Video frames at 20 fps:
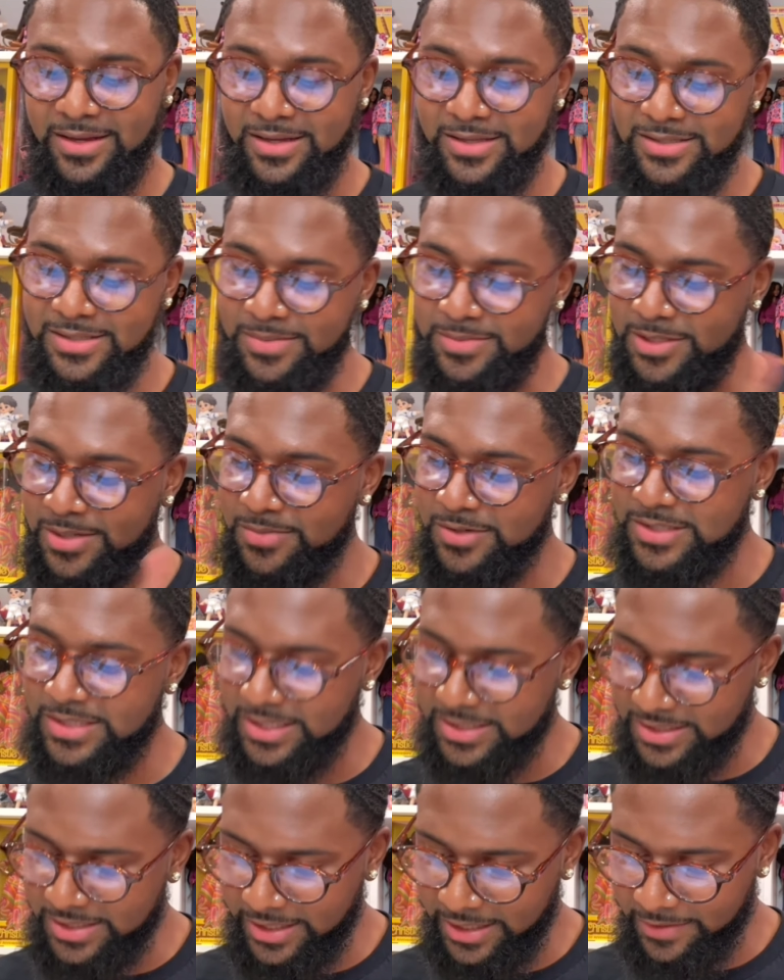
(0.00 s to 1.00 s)
September
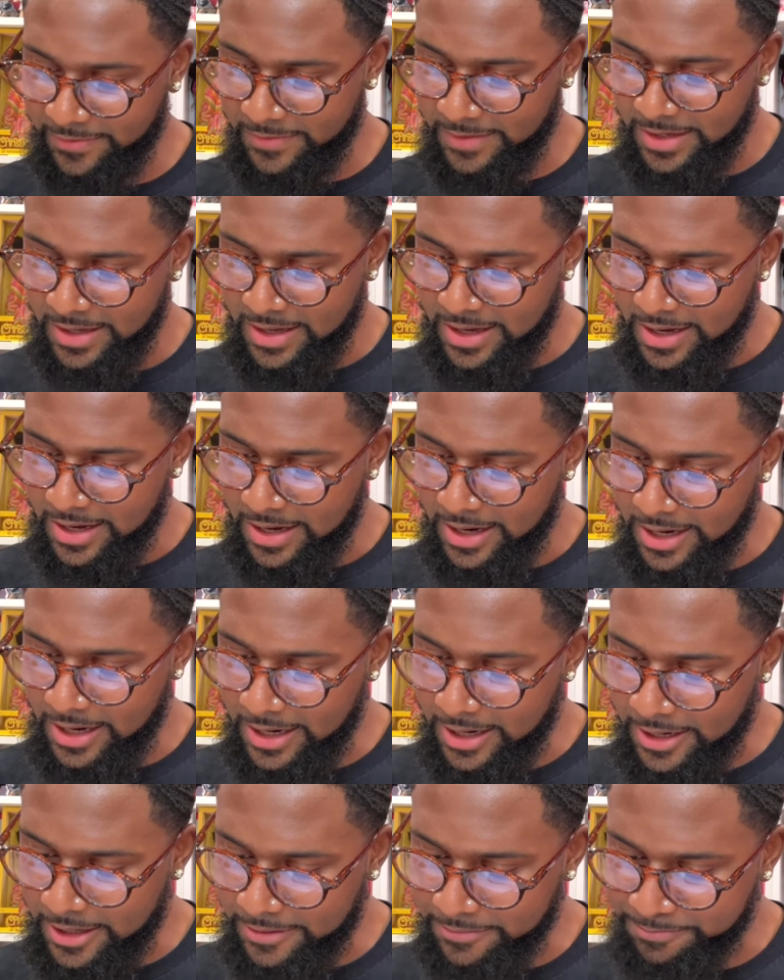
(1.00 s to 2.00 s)
16th.
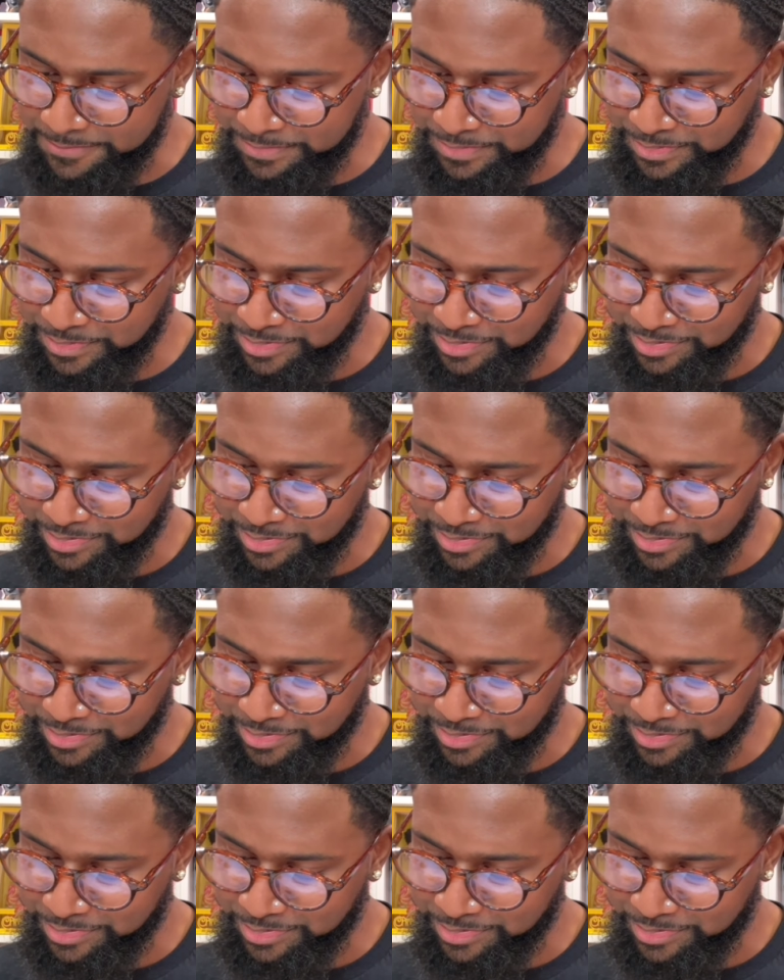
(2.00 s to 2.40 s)
Um,